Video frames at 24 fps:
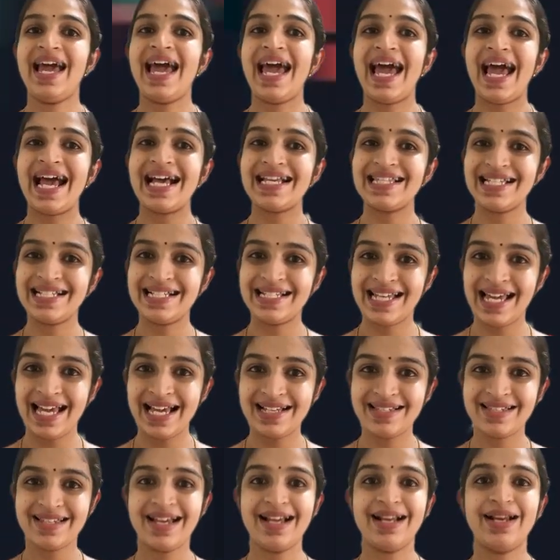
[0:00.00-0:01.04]
as it
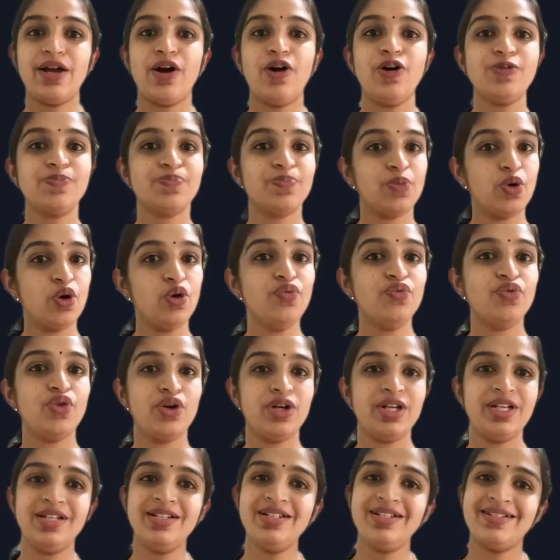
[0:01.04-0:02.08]
takes a lot more
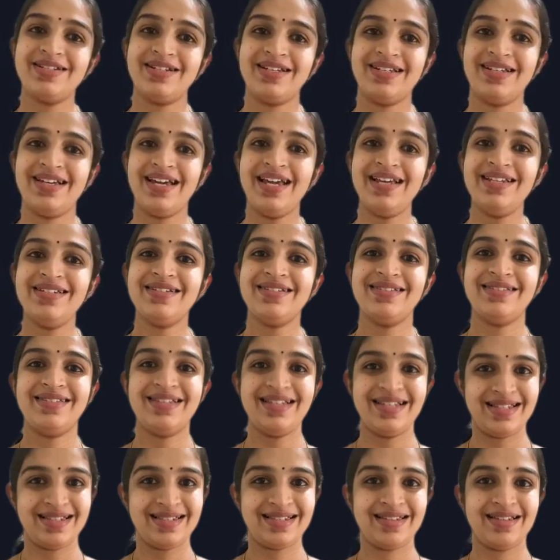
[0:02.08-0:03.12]
volume to create
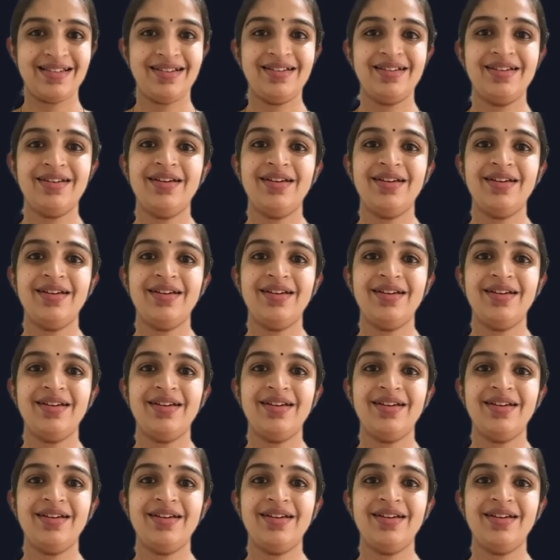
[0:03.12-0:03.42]
this.